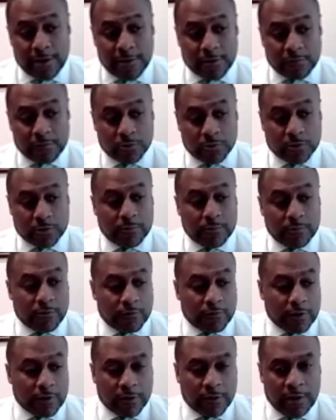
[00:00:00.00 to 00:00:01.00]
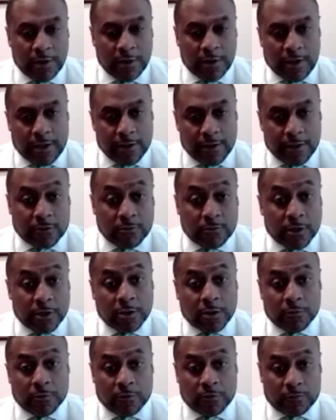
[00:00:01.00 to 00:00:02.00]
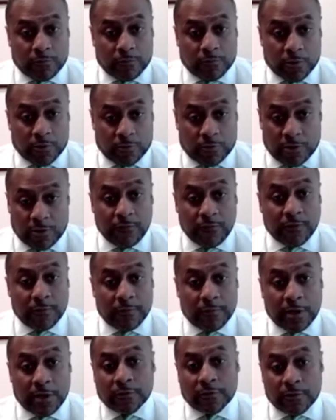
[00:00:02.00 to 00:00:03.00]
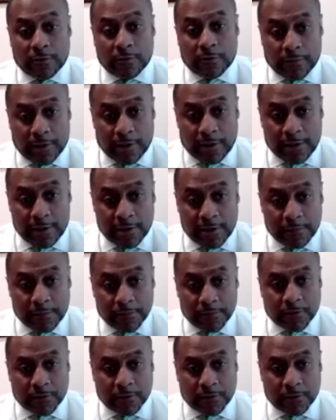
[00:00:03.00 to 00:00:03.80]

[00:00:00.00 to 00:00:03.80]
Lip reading: sports law programs, and Tulane was chief among them.